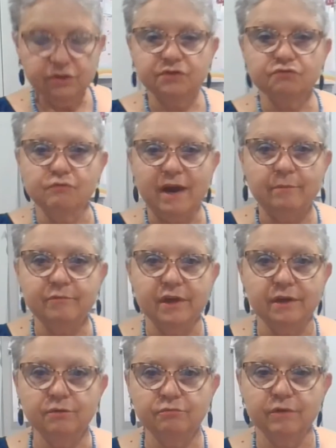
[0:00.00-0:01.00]
just wrap
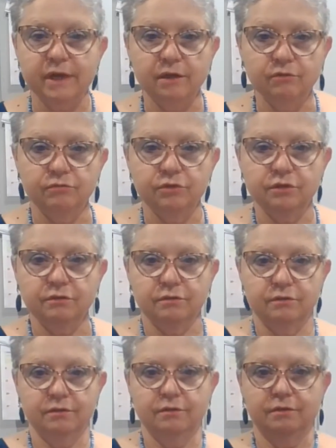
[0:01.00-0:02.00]
that around
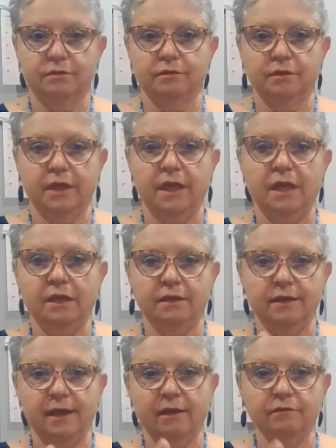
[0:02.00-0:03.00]
in
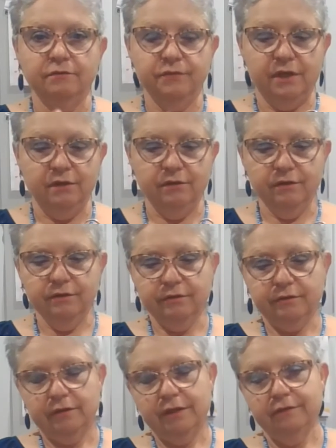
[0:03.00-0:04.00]
and out of here.
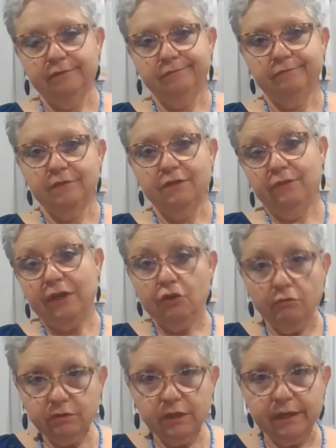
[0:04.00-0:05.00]
And if I
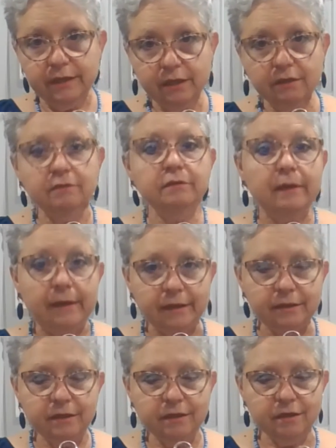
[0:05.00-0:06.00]
don't like it,
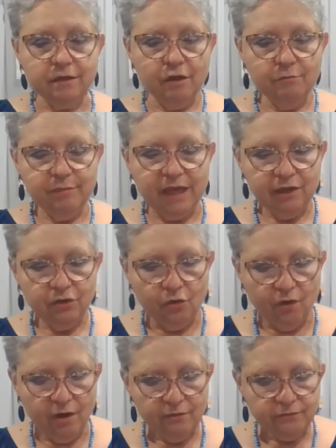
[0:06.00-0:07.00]
hey, it could come back
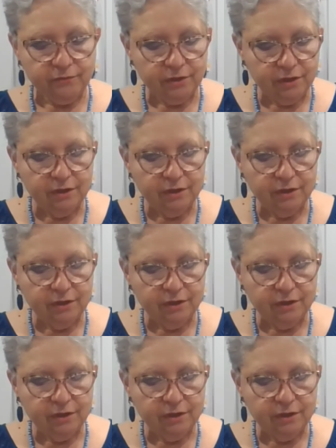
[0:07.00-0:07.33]
off.